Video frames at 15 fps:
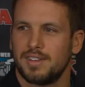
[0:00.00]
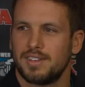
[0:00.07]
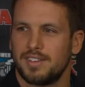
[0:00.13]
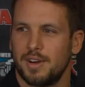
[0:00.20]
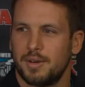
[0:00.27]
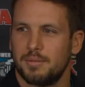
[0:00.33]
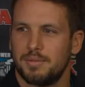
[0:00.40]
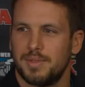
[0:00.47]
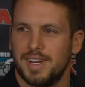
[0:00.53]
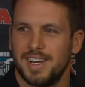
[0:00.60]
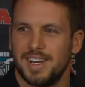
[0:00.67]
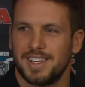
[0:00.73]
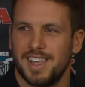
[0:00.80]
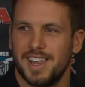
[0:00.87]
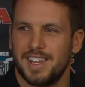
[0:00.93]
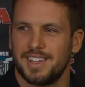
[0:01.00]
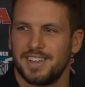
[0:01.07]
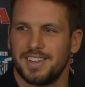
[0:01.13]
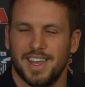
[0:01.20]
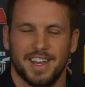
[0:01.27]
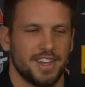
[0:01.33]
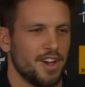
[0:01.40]
so I'm
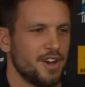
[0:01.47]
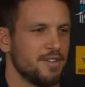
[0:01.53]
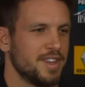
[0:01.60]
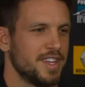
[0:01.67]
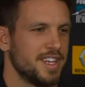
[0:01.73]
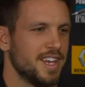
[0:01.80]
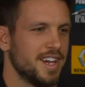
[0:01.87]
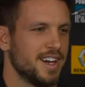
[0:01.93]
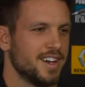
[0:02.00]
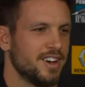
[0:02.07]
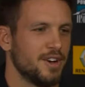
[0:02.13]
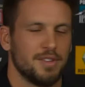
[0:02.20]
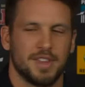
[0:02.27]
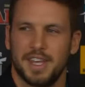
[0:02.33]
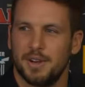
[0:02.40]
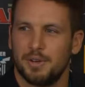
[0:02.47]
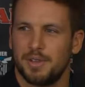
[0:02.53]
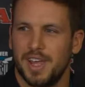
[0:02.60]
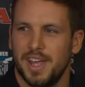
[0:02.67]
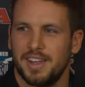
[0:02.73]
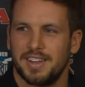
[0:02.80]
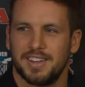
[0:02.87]
getting over the hill
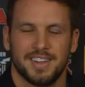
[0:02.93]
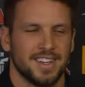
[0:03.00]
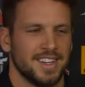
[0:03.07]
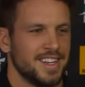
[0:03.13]
then. And